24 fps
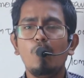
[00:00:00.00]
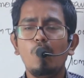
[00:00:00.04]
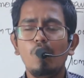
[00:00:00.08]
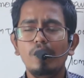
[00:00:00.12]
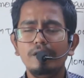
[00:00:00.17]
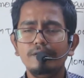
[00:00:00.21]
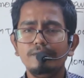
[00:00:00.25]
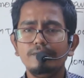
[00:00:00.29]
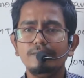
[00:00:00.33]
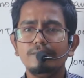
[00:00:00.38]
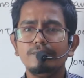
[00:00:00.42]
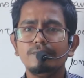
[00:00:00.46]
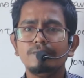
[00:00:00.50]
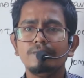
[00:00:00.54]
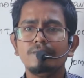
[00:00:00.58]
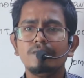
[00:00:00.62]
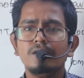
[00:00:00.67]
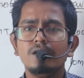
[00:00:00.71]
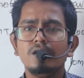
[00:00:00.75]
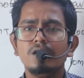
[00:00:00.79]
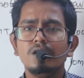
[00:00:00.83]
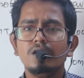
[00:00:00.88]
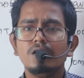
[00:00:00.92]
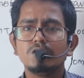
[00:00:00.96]
on.
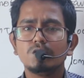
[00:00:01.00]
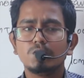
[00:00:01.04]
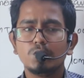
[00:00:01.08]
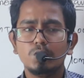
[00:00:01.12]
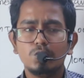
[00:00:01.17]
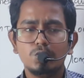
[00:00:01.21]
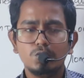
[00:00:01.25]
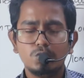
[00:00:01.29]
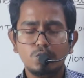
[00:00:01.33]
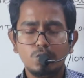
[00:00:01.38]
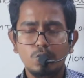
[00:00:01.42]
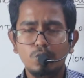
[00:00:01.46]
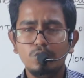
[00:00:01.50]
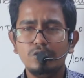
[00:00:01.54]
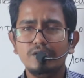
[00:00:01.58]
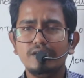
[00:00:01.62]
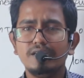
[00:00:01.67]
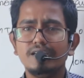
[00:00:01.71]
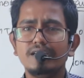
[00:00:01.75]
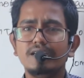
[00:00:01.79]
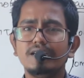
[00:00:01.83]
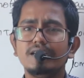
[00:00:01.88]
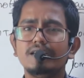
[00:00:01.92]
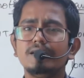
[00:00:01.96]
So don't,
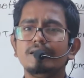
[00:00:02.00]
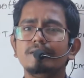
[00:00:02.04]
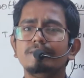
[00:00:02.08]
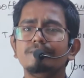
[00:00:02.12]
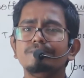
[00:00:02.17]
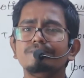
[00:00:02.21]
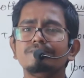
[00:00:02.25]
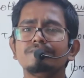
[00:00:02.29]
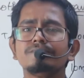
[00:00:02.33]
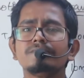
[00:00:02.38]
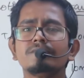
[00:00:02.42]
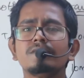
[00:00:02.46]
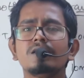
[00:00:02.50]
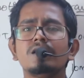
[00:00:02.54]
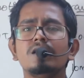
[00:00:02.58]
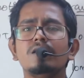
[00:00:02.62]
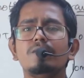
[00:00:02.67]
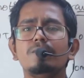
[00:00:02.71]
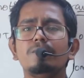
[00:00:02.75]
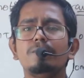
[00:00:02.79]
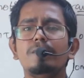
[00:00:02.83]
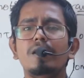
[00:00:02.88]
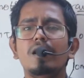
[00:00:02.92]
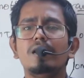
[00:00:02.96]

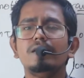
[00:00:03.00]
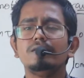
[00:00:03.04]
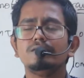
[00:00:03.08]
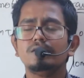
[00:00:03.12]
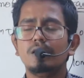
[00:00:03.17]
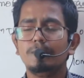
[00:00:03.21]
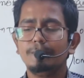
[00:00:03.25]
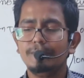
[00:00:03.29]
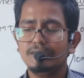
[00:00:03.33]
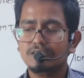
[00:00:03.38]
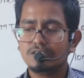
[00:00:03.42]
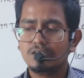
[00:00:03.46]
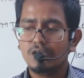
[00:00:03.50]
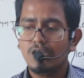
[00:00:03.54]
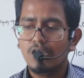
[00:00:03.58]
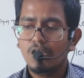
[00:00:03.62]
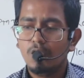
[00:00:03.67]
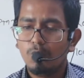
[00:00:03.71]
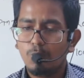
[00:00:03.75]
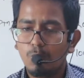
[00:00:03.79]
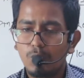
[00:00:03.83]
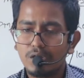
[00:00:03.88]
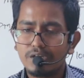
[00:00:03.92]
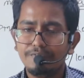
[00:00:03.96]
that means
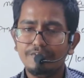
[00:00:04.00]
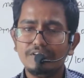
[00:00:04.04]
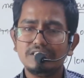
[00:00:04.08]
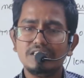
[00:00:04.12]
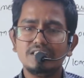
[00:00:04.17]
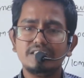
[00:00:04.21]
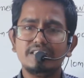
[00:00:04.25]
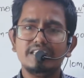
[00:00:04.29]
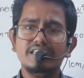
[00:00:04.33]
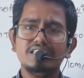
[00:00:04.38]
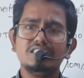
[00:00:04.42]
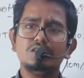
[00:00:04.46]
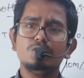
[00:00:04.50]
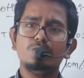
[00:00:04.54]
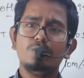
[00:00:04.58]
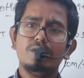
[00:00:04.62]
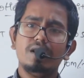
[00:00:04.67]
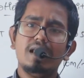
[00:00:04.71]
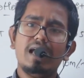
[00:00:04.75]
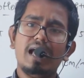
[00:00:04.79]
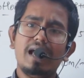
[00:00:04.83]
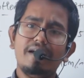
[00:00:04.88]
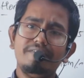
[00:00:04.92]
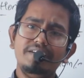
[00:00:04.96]
whatever the things you
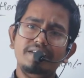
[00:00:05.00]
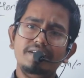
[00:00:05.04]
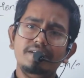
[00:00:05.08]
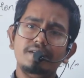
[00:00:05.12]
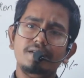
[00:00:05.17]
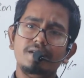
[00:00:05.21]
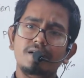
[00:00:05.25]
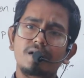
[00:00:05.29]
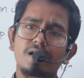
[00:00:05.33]
are having,